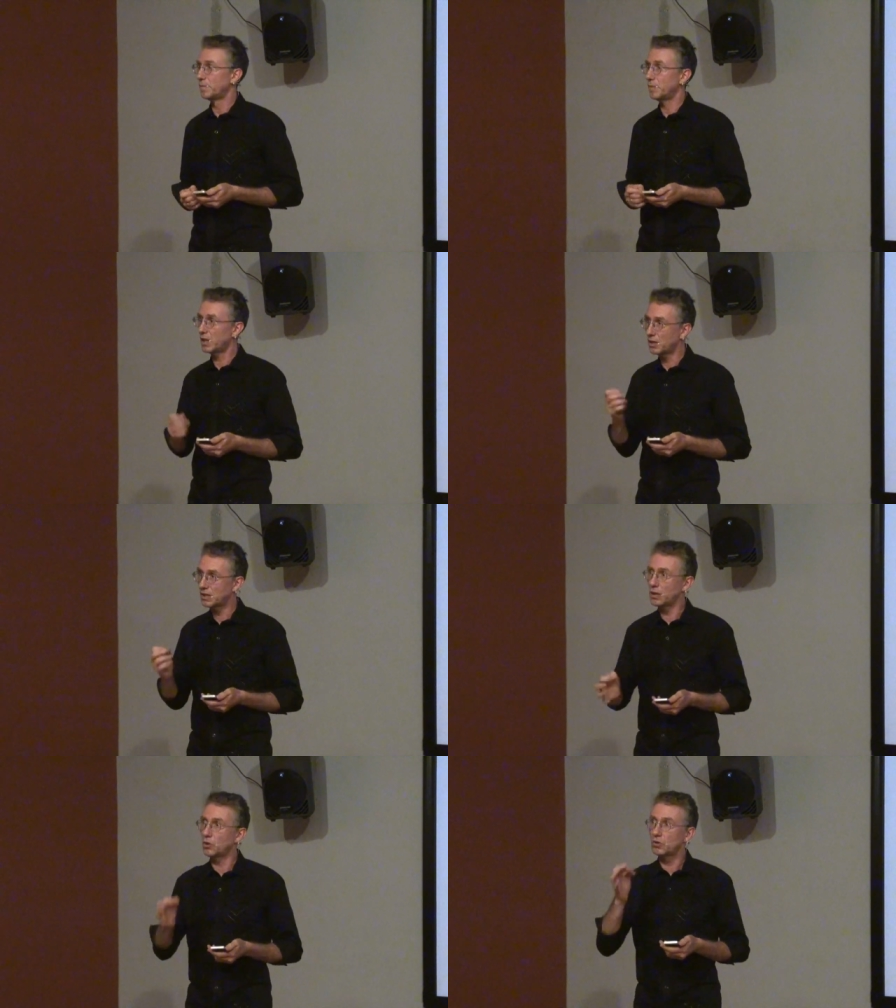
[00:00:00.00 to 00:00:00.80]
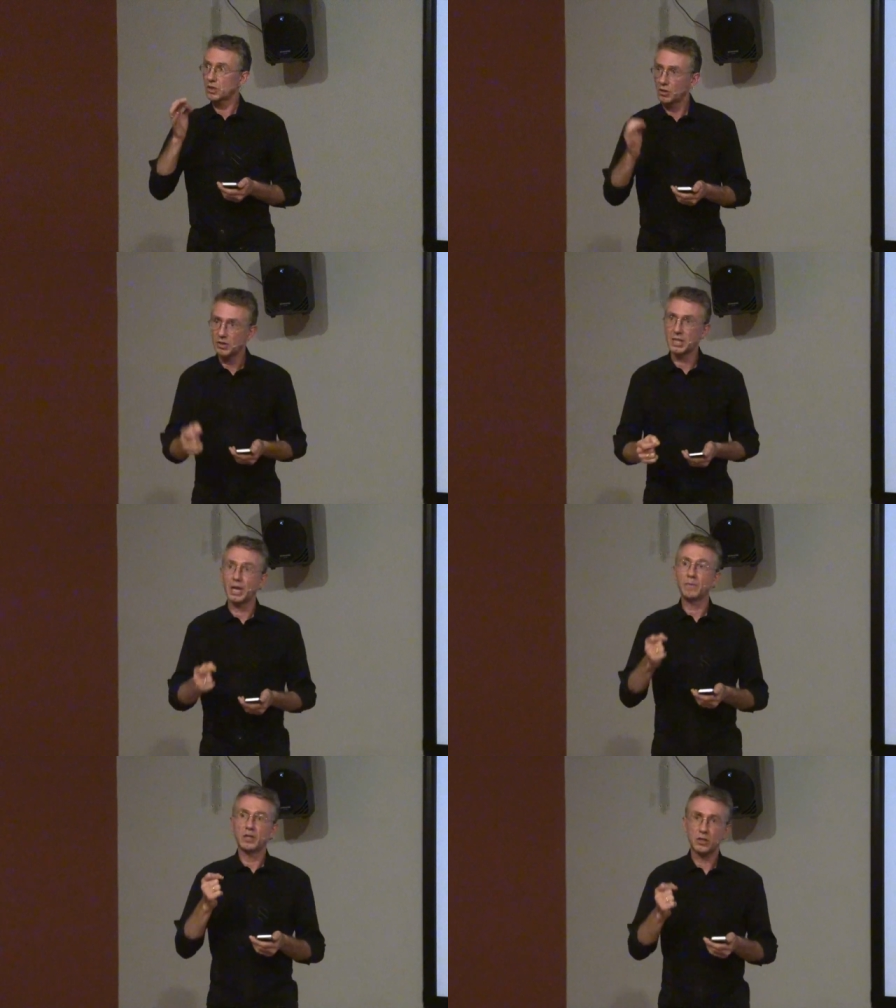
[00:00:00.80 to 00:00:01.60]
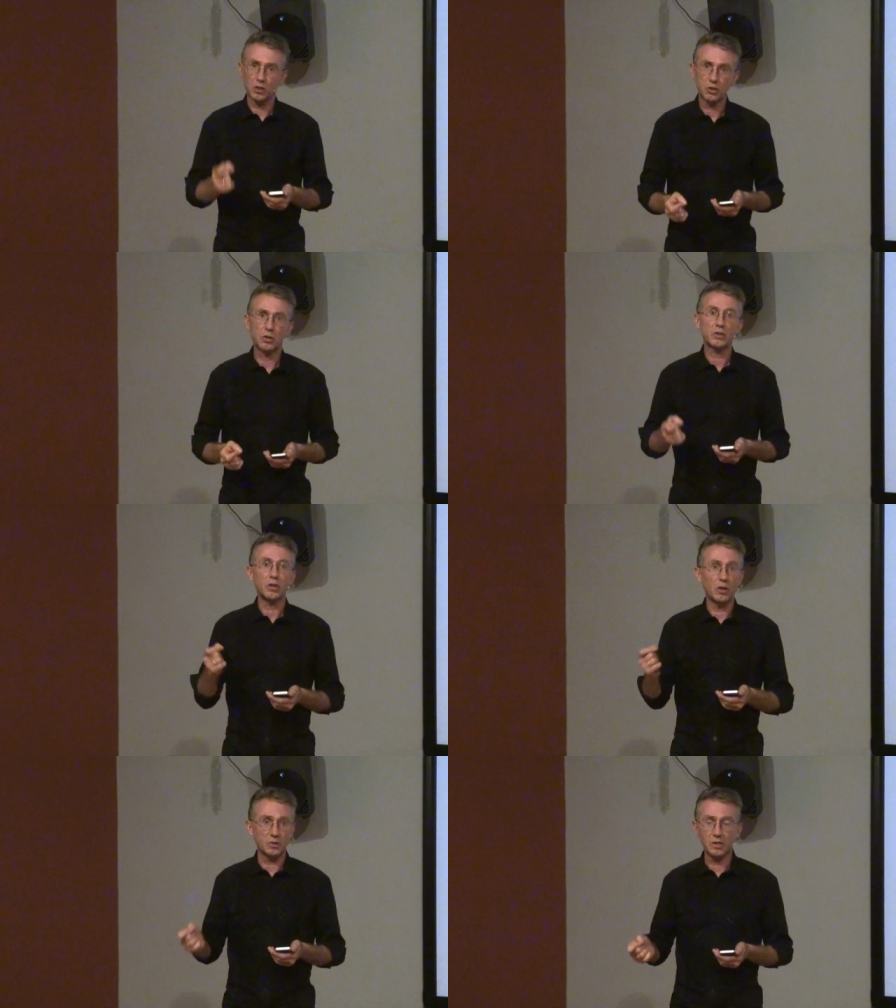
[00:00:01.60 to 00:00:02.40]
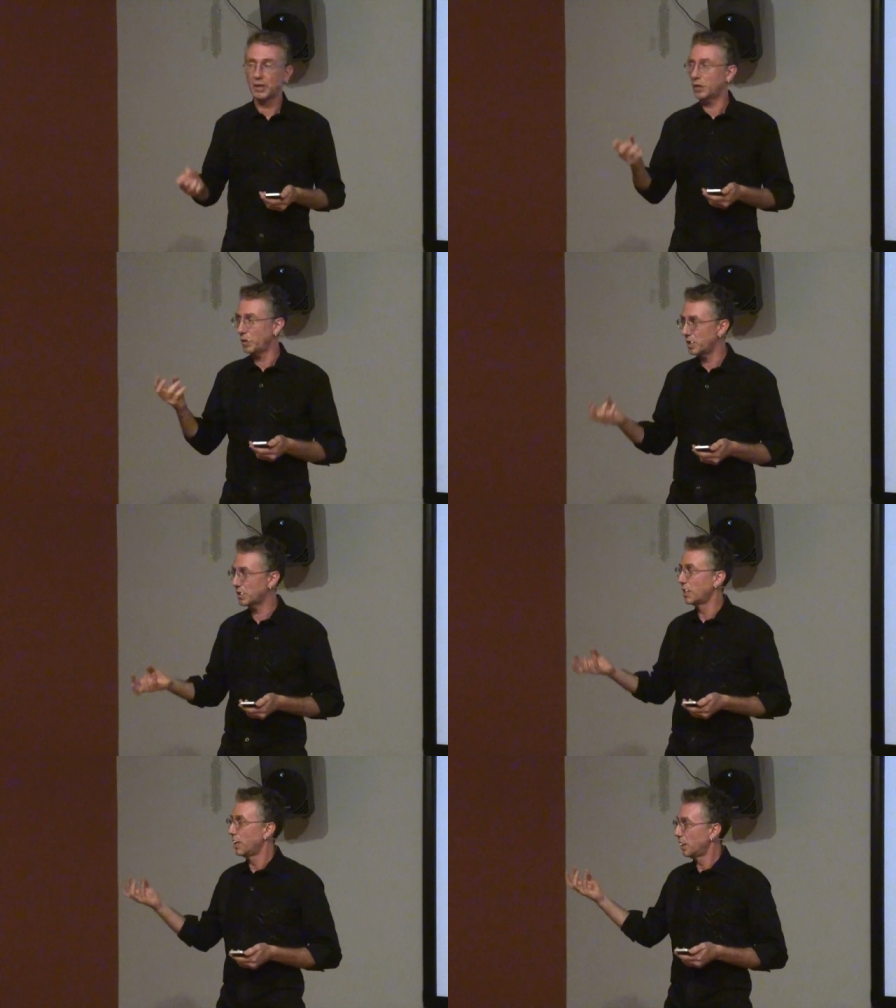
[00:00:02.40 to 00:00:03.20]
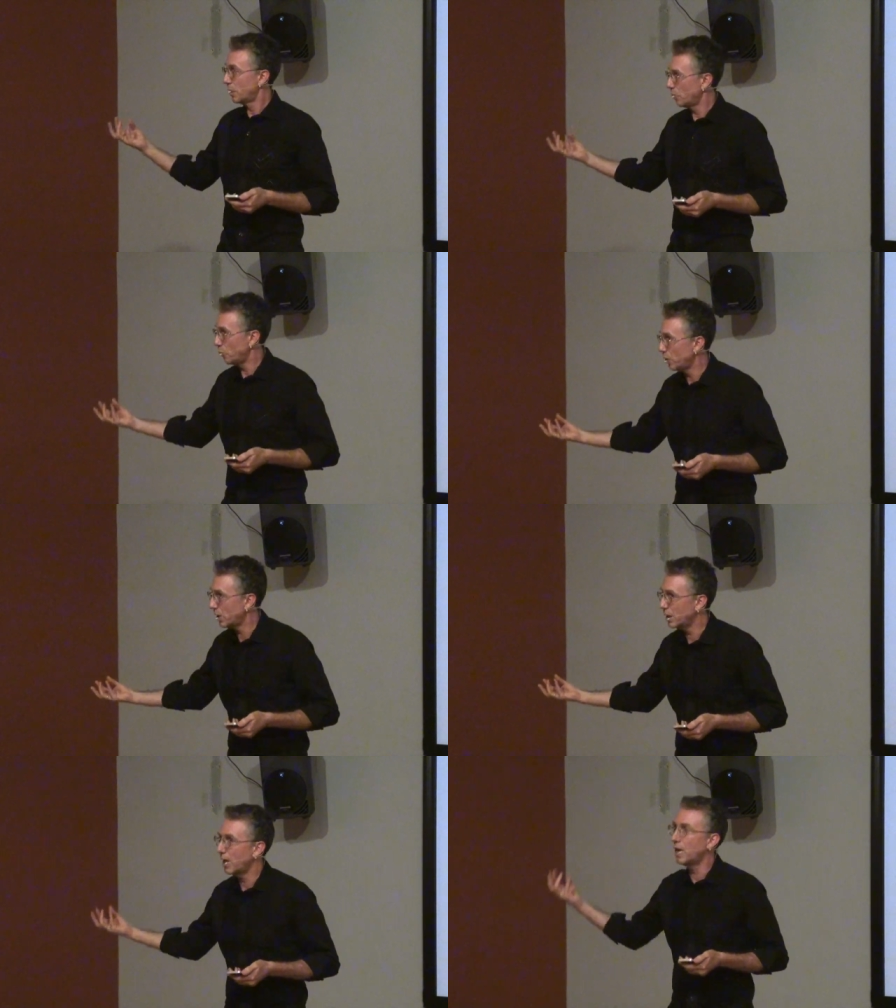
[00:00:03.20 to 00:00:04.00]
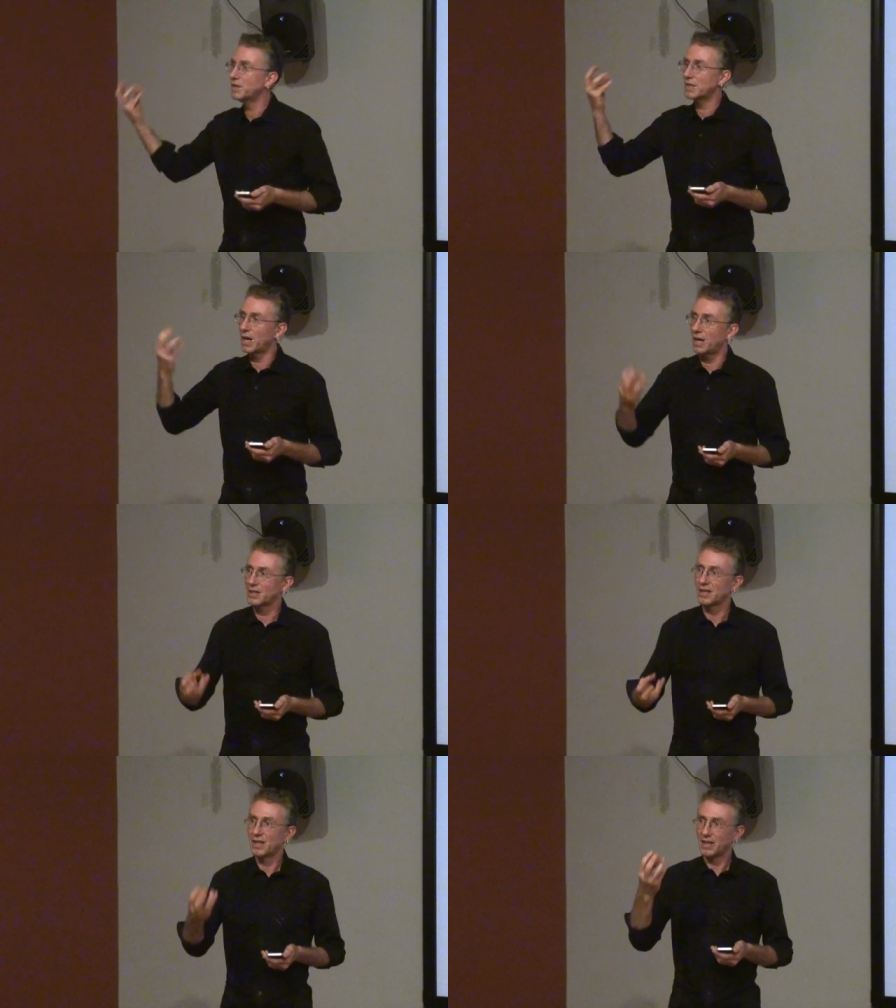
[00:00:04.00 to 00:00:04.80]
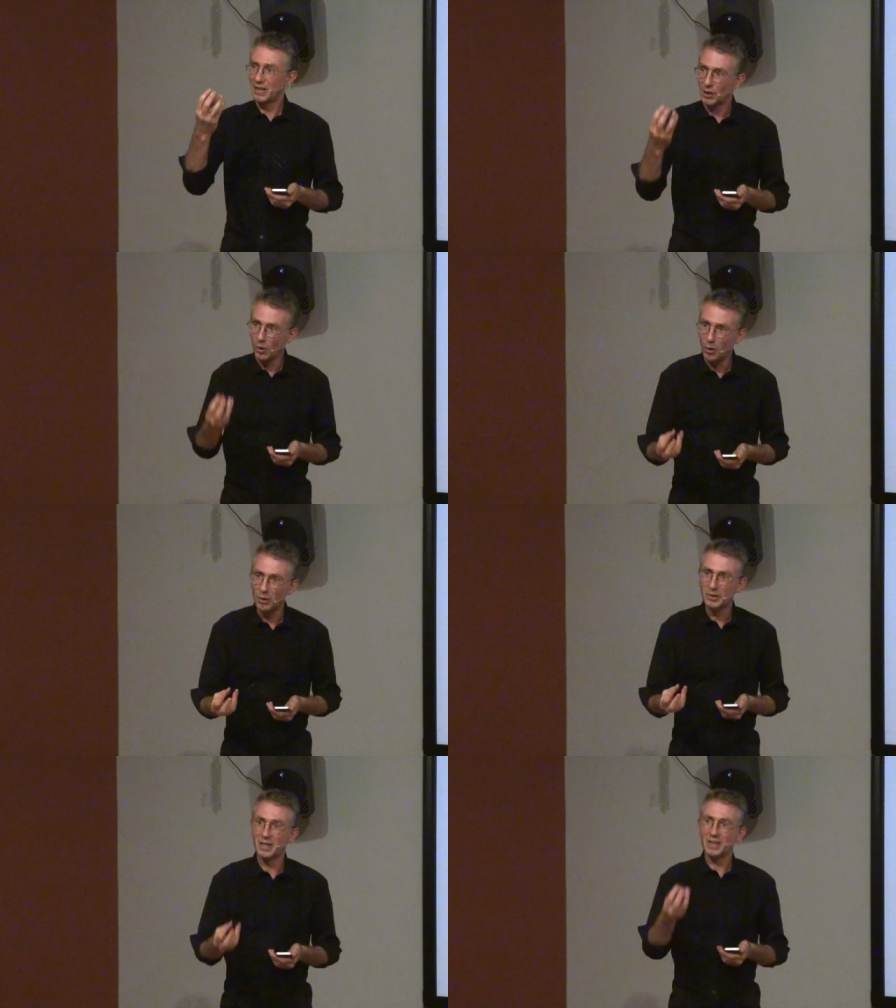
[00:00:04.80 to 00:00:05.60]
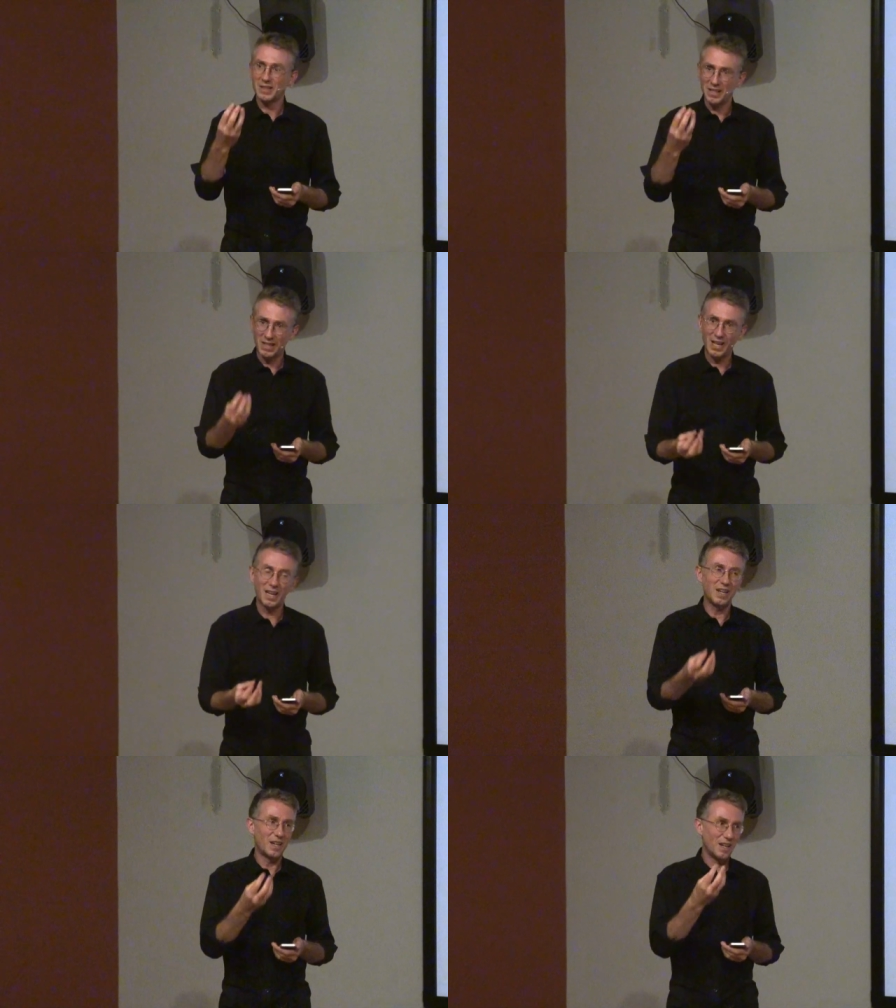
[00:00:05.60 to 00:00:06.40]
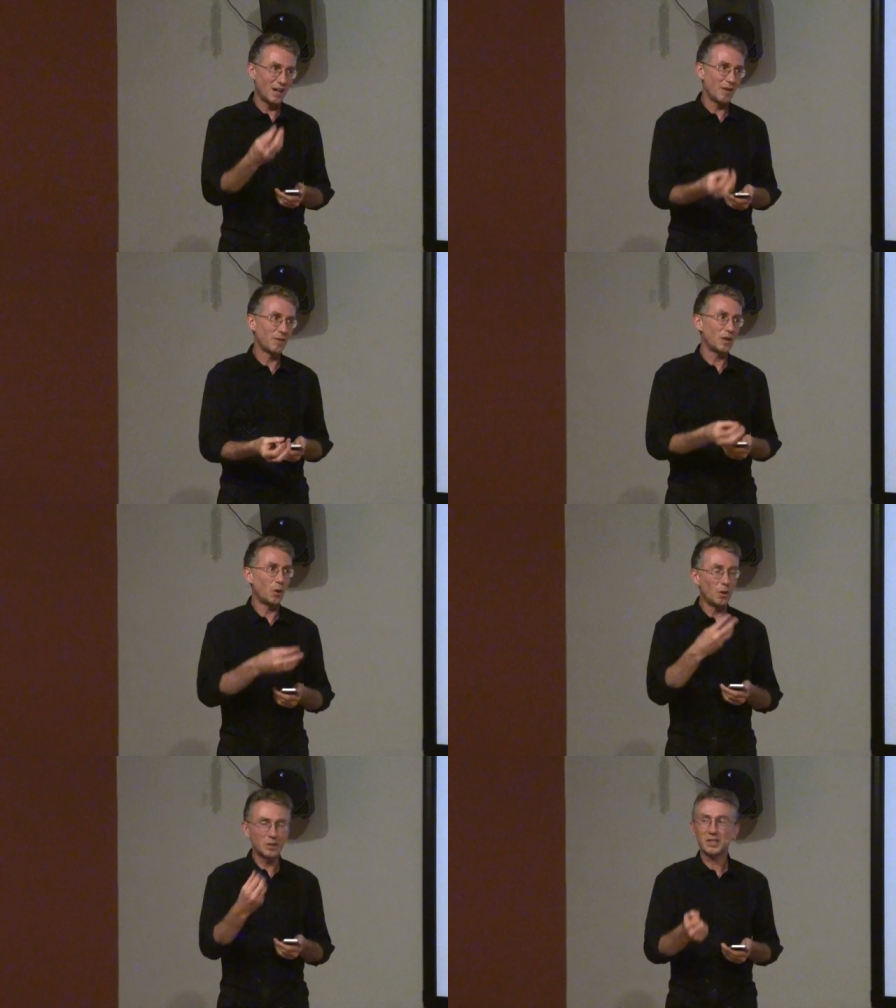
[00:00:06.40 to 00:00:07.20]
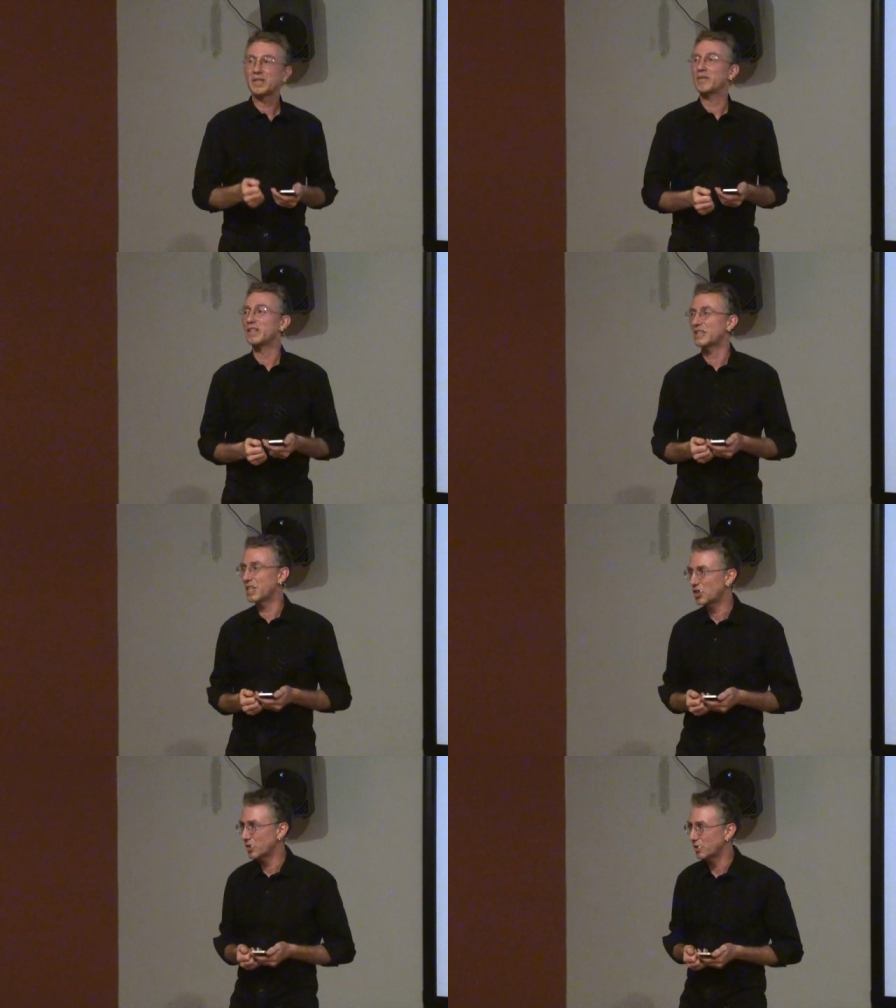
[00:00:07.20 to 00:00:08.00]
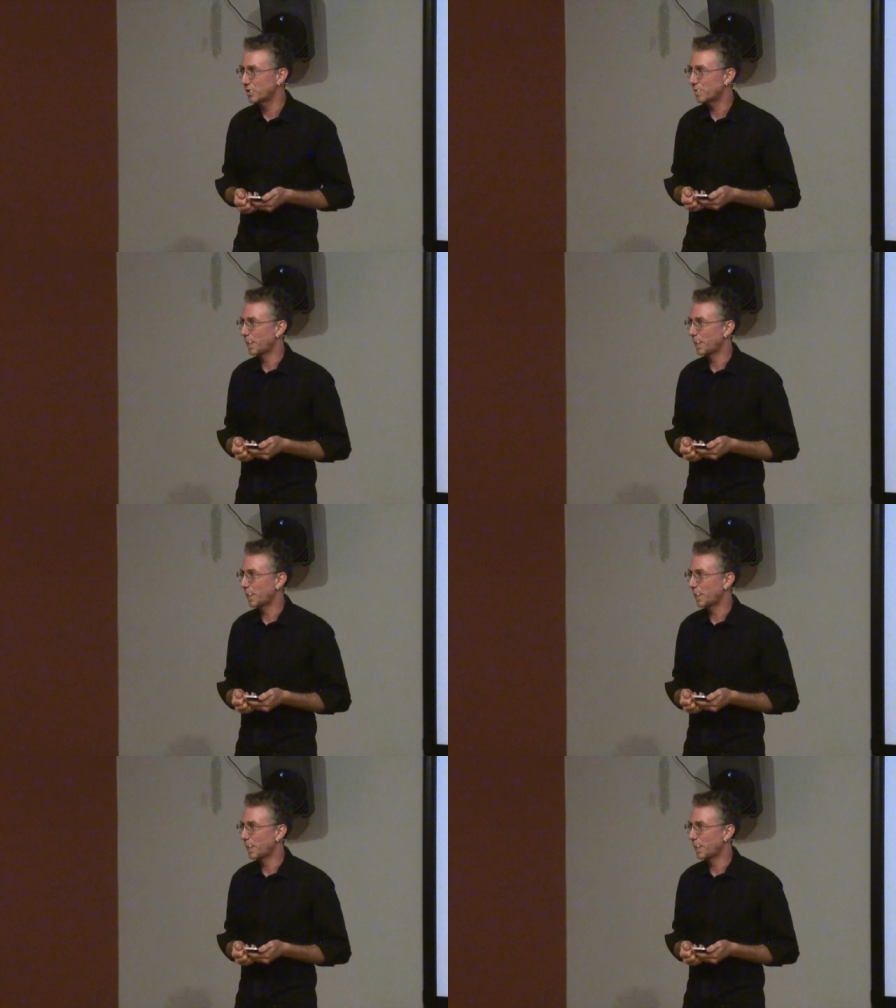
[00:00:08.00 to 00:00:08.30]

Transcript: because they use the same social codes. That means bring inside the old DNA of the old civilization.